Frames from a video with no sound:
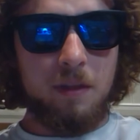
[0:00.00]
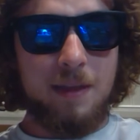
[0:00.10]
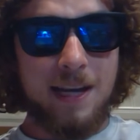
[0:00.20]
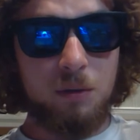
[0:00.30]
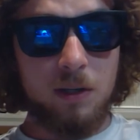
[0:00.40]

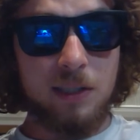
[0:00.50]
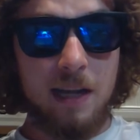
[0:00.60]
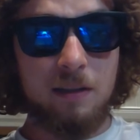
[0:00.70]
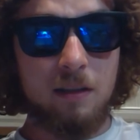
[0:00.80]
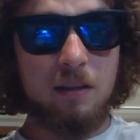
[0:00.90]
thanks to our
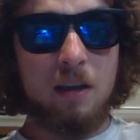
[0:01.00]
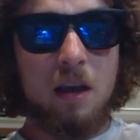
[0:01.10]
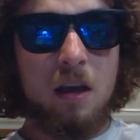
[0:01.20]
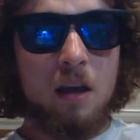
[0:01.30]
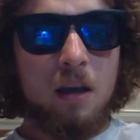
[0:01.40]
senses.
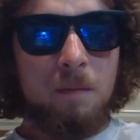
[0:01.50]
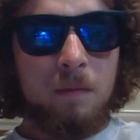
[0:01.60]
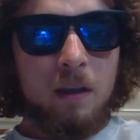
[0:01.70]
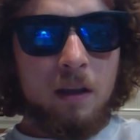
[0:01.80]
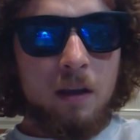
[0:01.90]

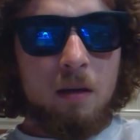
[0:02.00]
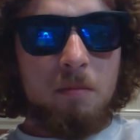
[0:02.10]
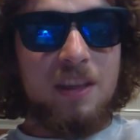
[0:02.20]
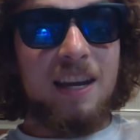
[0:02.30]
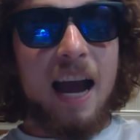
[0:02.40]

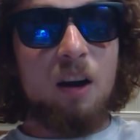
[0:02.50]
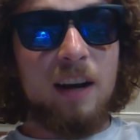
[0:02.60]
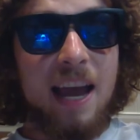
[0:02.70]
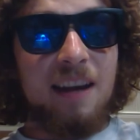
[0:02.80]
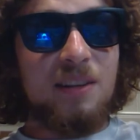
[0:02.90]
But then our
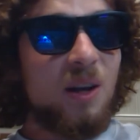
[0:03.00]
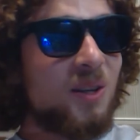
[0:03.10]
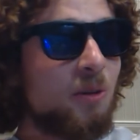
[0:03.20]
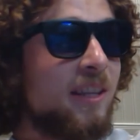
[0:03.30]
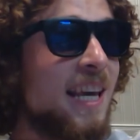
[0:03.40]
head is
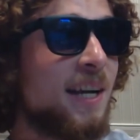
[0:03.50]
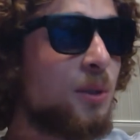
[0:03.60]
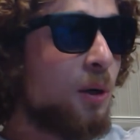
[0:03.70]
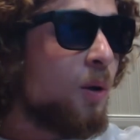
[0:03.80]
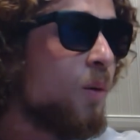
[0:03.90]
also in the
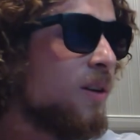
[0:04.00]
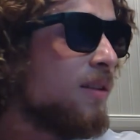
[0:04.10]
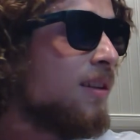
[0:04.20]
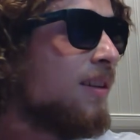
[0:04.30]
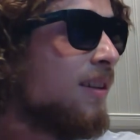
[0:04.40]
external world.